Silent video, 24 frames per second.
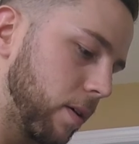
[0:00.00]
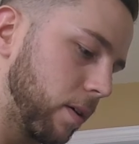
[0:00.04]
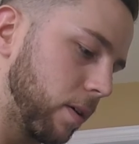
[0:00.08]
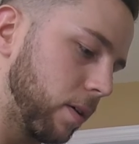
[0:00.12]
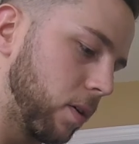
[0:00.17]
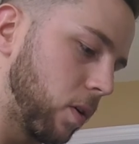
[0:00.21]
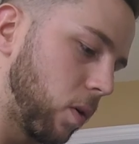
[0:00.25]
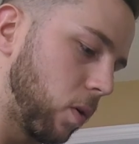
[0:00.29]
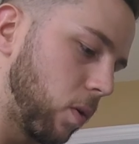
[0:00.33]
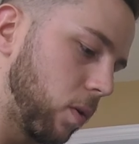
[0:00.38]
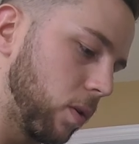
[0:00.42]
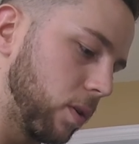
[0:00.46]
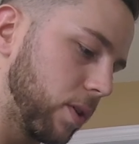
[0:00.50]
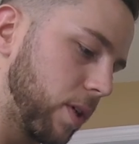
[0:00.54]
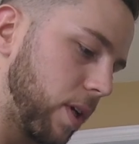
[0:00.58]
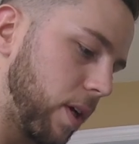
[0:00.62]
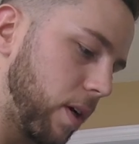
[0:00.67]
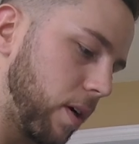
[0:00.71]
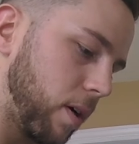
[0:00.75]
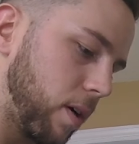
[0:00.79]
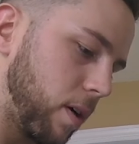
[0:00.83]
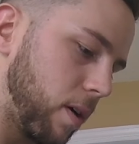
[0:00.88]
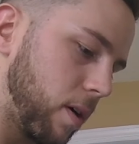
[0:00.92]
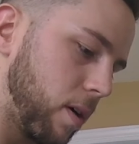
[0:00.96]
goals
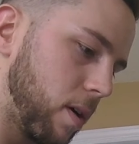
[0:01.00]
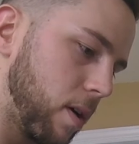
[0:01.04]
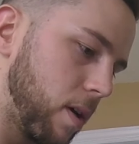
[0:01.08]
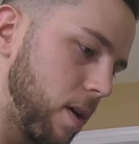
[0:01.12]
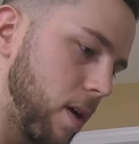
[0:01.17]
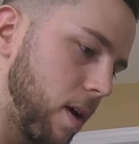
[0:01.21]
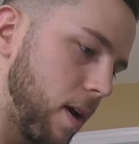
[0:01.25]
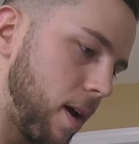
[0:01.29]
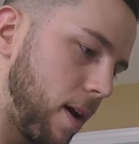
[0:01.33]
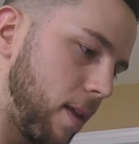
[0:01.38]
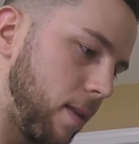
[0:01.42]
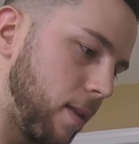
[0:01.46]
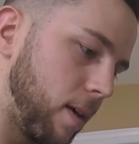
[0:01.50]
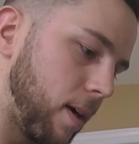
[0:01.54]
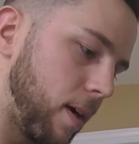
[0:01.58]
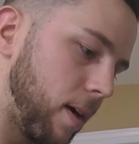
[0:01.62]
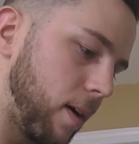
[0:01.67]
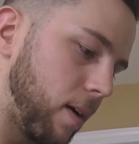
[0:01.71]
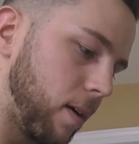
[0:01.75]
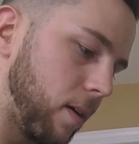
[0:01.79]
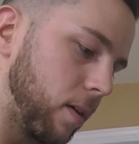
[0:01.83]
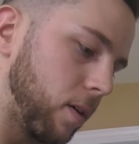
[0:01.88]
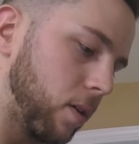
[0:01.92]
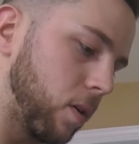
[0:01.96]
here and
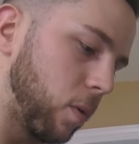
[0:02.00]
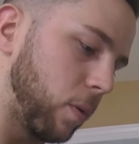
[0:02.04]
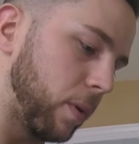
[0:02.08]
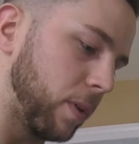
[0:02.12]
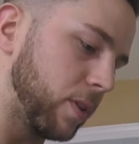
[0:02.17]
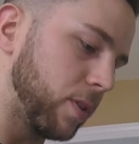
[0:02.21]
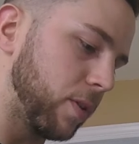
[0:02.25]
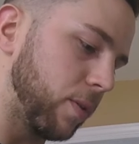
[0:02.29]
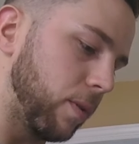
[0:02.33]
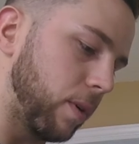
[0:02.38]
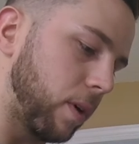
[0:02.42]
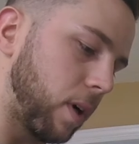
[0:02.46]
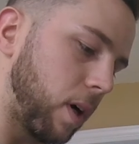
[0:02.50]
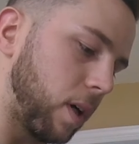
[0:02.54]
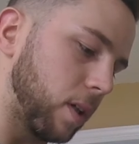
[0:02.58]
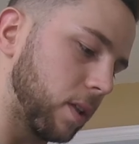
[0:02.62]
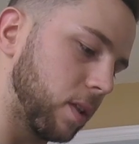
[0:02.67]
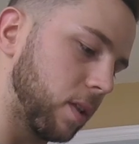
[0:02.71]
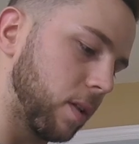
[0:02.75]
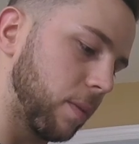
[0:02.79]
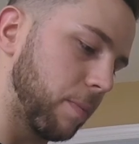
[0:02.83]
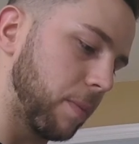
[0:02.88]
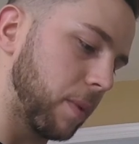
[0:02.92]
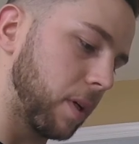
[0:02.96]
then go into
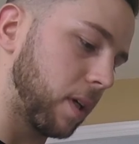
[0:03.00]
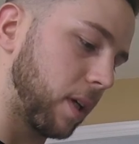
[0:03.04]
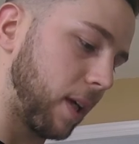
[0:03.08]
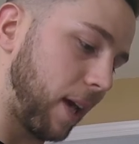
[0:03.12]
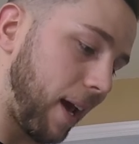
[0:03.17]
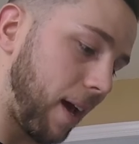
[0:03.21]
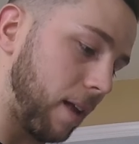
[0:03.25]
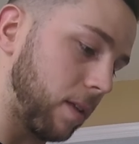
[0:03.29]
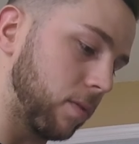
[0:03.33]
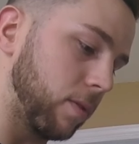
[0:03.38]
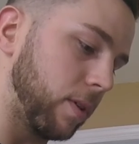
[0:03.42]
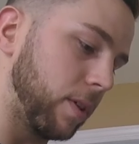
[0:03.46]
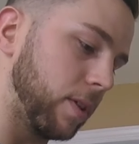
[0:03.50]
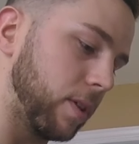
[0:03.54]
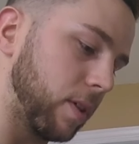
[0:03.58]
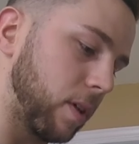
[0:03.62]
custom calories,